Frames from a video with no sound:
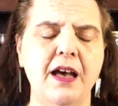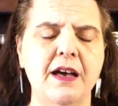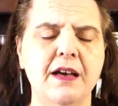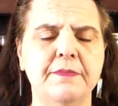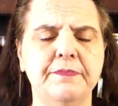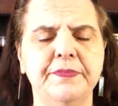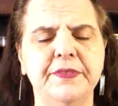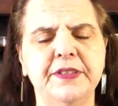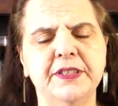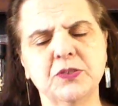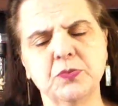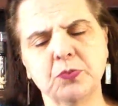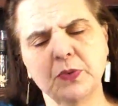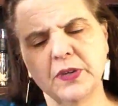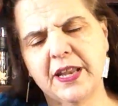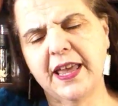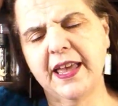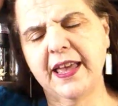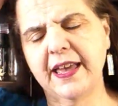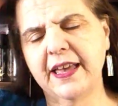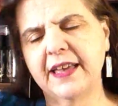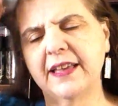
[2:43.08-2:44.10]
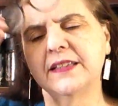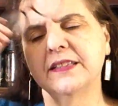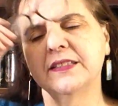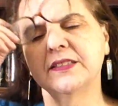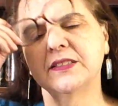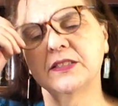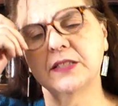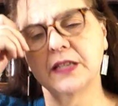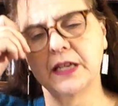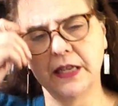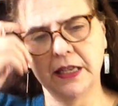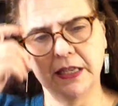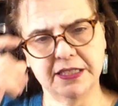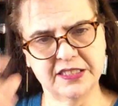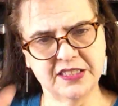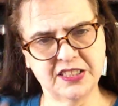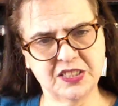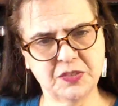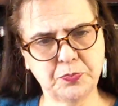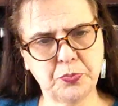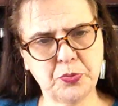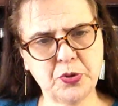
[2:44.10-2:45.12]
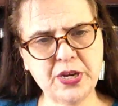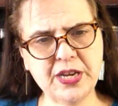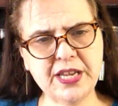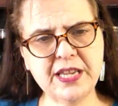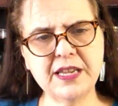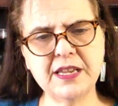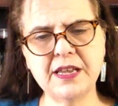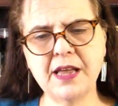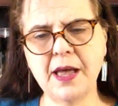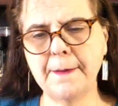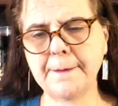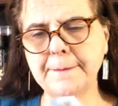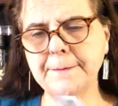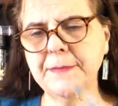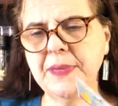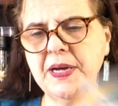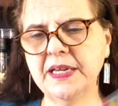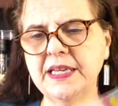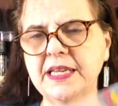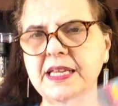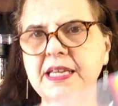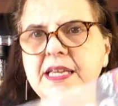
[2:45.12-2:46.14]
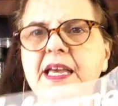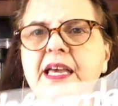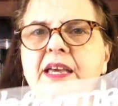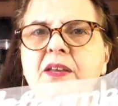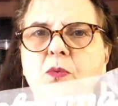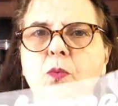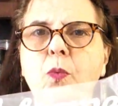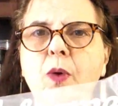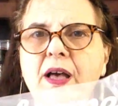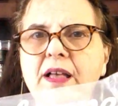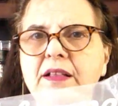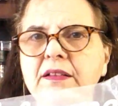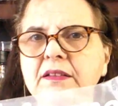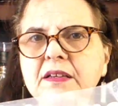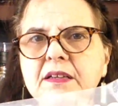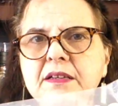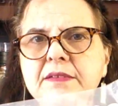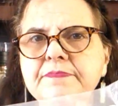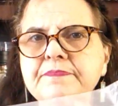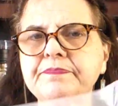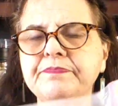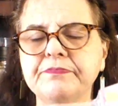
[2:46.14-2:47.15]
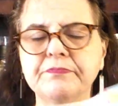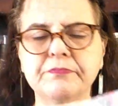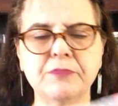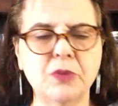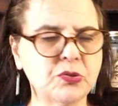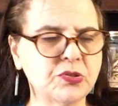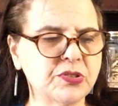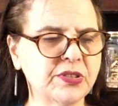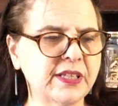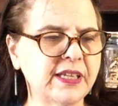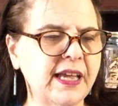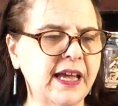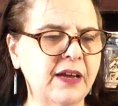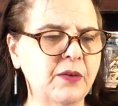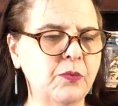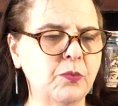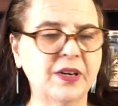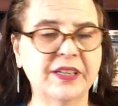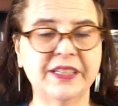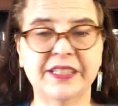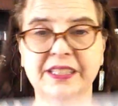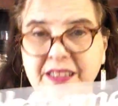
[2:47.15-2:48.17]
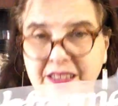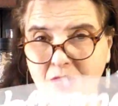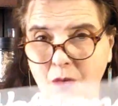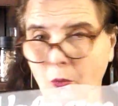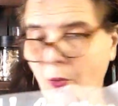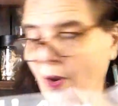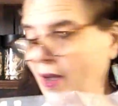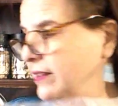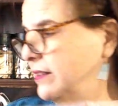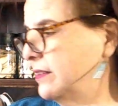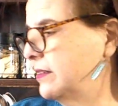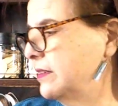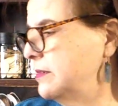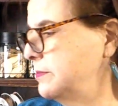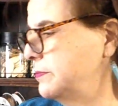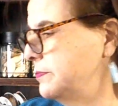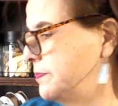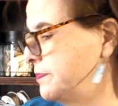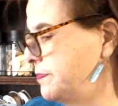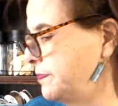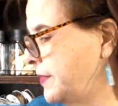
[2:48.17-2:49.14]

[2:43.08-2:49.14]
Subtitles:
This one has spring, bunny, and welcome. Mostly I wanted the welcome.